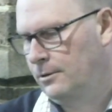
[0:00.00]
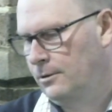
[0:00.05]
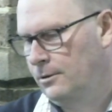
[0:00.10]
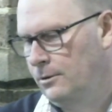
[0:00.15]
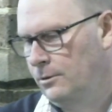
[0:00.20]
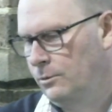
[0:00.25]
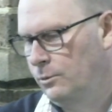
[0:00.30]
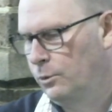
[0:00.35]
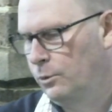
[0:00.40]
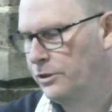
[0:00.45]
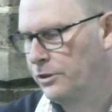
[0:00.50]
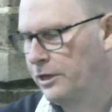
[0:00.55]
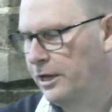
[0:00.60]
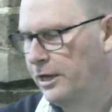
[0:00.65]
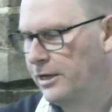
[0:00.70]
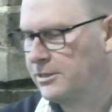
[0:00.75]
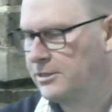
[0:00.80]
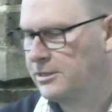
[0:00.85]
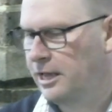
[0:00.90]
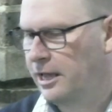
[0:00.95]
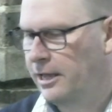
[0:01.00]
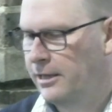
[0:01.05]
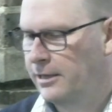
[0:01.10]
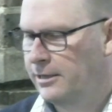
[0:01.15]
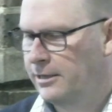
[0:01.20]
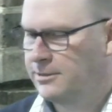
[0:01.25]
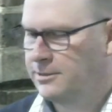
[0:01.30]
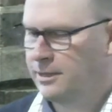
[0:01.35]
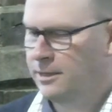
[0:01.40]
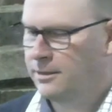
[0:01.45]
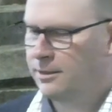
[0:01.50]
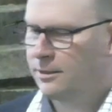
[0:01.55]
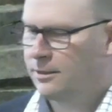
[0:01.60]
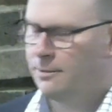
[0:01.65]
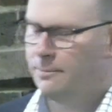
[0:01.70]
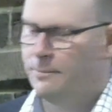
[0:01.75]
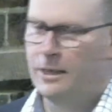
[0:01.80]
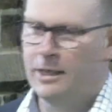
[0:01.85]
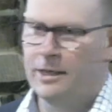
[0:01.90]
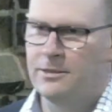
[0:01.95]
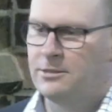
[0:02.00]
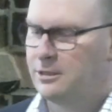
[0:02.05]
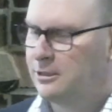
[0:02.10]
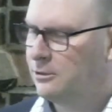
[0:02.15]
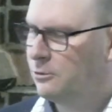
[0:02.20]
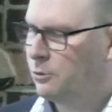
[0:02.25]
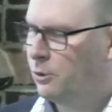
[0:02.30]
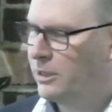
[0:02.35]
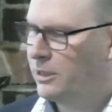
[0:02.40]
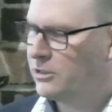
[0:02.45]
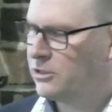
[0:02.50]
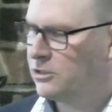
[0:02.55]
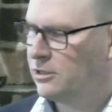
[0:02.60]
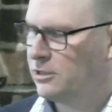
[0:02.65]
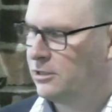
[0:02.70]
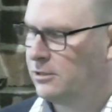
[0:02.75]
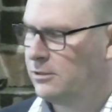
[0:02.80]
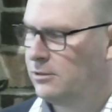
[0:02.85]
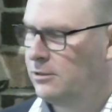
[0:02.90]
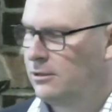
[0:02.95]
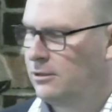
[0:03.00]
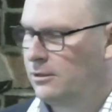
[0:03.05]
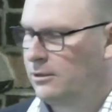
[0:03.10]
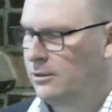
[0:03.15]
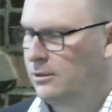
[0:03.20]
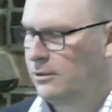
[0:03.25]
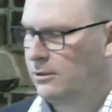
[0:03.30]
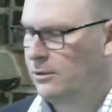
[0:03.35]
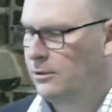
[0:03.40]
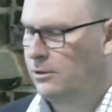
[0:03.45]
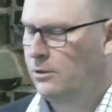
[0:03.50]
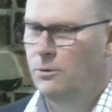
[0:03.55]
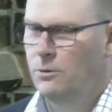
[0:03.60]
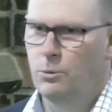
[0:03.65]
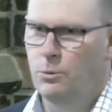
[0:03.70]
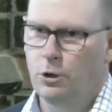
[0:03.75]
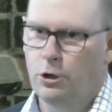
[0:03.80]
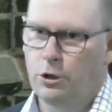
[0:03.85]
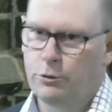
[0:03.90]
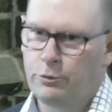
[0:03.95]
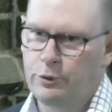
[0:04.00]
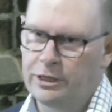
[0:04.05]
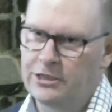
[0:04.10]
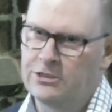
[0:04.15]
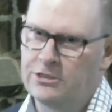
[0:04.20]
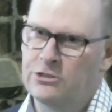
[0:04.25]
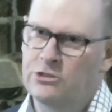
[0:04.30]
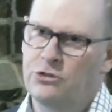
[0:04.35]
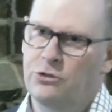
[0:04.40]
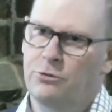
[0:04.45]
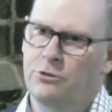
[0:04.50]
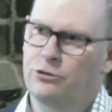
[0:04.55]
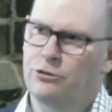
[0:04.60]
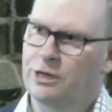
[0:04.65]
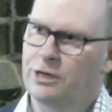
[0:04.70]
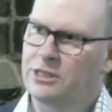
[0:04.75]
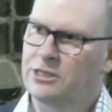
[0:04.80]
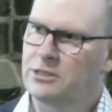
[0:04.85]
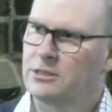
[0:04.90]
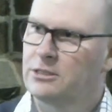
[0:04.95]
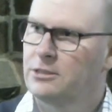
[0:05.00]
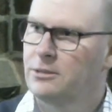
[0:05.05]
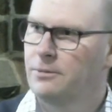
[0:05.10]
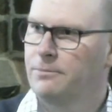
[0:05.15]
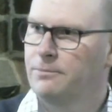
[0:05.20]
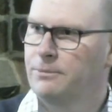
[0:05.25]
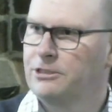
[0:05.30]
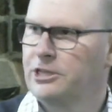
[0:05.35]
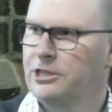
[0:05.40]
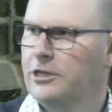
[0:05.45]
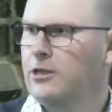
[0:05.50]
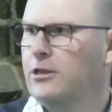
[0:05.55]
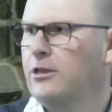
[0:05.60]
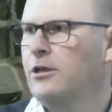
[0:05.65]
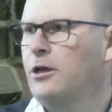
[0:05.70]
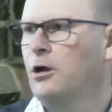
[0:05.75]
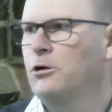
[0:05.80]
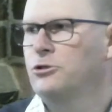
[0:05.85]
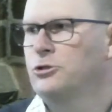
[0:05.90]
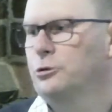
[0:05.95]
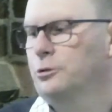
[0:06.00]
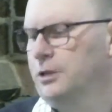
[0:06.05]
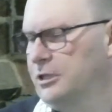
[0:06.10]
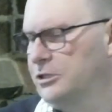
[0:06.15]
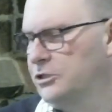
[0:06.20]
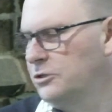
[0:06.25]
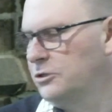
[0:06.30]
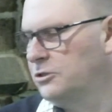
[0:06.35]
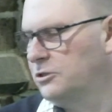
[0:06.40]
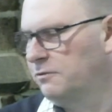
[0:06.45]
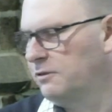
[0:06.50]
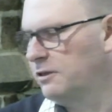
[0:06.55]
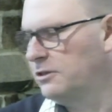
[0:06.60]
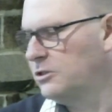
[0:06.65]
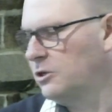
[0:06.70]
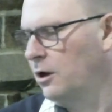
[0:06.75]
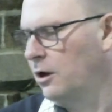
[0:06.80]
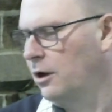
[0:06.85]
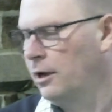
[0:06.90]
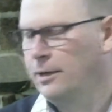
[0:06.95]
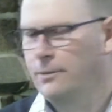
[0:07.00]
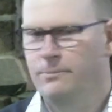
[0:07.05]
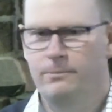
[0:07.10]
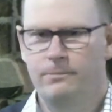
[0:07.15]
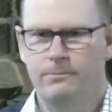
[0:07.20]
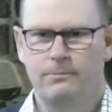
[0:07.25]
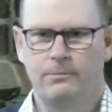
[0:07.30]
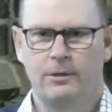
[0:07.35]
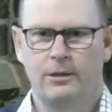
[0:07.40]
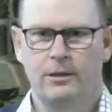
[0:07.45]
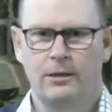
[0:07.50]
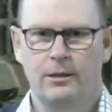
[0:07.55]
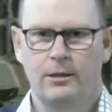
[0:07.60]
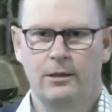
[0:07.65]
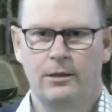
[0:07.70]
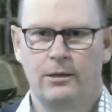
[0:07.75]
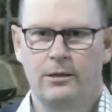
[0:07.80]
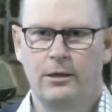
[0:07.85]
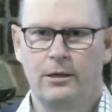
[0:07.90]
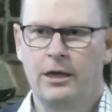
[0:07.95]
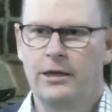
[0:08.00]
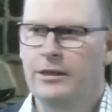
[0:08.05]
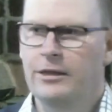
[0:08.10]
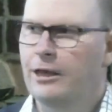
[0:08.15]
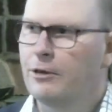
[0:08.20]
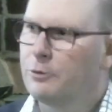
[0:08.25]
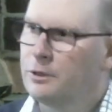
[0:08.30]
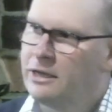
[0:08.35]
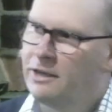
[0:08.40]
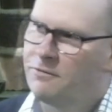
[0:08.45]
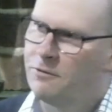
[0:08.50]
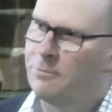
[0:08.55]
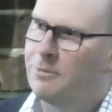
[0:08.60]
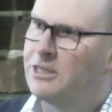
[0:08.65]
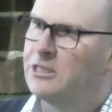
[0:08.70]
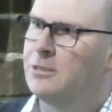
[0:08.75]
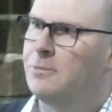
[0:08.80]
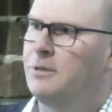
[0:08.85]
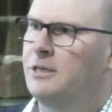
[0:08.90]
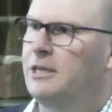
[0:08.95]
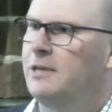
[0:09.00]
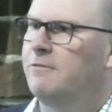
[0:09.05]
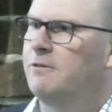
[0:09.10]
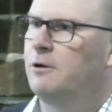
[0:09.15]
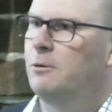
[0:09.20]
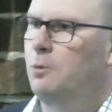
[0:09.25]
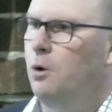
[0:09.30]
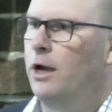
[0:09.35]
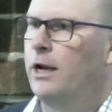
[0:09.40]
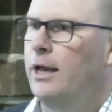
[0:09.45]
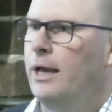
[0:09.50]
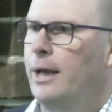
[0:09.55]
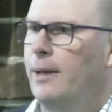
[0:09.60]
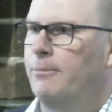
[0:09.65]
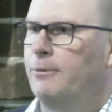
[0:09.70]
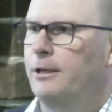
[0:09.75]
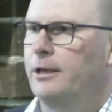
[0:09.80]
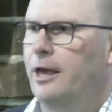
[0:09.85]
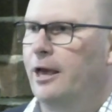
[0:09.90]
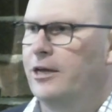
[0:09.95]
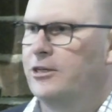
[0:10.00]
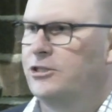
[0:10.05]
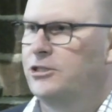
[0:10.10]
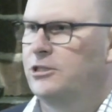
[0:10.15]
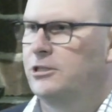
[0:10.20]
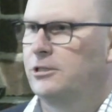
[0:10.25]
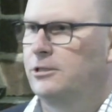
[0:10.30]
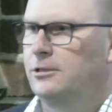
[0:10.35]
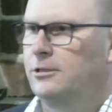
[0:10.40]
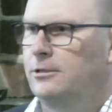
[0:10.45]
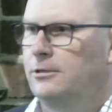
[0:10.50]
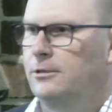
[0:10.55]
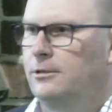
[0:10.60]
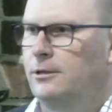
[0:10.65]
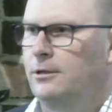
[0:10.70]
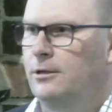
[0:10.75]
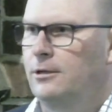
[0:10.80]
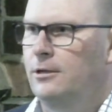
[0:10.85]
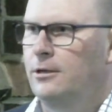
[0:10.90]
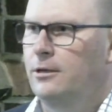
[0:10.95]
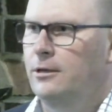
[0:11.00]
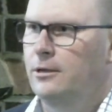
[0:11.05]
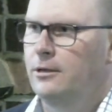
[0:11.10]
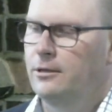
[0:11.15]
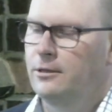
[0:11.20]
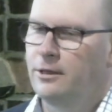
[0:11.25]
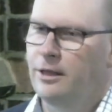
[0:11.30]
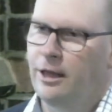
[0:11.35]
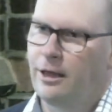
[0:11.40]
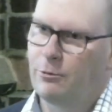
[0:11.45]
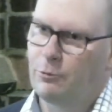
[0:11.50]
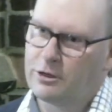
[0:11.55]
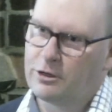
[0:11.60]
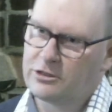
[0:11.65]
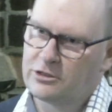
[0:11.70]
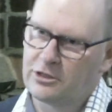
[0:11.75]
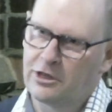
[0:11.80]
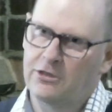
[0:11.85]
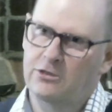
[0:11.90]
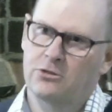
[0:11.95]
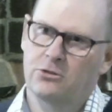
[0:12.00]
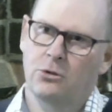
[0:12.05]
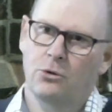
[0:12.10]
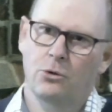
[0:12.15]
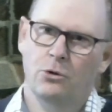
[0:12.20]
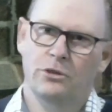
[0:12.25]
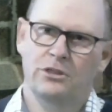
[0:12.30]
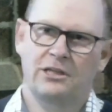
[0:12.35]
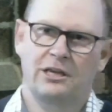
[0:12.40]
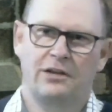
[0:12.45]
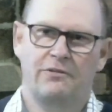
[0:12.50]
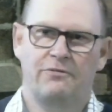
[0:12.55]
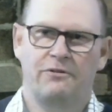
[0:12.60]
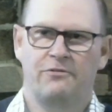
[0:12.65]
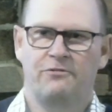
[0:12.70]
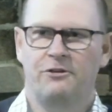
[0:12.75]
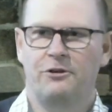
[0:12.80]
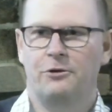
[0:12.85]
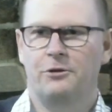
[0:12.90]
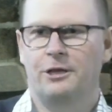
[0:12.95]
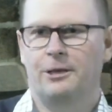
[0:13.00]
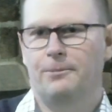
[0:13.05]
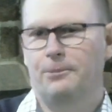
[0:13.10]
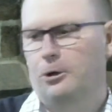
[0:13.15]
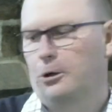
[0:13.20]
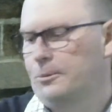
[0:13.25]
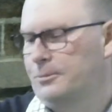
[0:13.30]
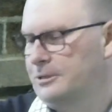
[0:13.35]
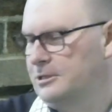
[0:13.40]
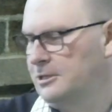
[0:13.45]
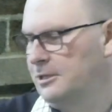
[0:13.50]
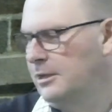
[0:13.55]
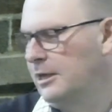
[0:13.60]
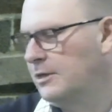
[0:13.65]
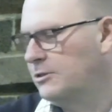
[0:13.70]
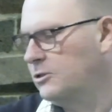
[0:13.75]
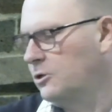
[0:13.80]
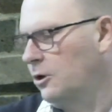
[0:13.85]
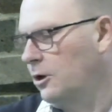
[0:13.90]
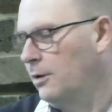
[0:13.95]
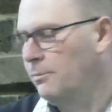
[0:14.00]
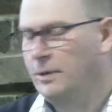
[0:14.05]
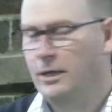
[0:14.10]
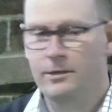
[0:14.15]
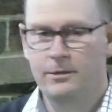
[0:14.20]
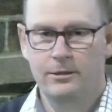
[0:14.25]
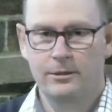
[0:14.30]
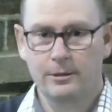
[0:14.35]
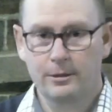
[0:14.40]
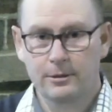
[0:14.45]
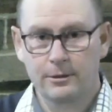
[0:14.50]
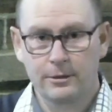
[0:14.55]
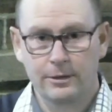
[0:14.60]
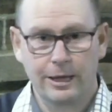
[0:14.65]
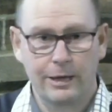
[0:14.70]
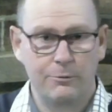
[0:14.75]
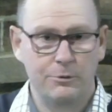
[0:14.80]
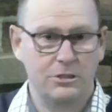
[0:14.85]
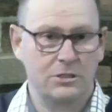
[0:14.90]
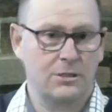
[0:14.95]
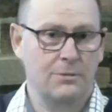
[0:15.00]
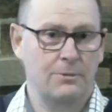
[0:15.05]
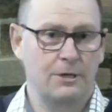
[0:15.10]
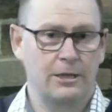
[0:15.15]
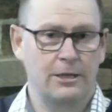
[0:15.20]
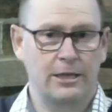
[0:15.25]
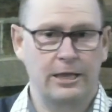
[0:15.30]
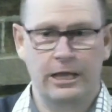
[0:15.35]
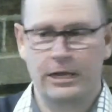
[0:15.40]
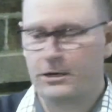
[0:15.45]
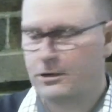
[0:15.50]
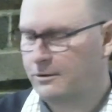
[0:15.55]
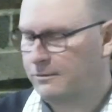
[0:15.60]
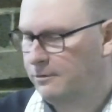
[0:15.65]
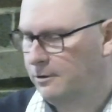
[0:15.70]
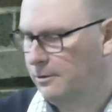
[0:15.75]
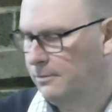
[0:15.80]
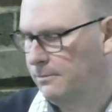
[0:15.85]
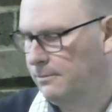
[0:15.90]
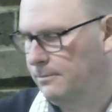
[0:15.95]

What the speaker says: What they are saying is that the commands in question were written to address particular cultural issues of the time, and they were never meant to be given a wider application. That once those laws had fulfilled their purpose in that time, that was to be the end of them.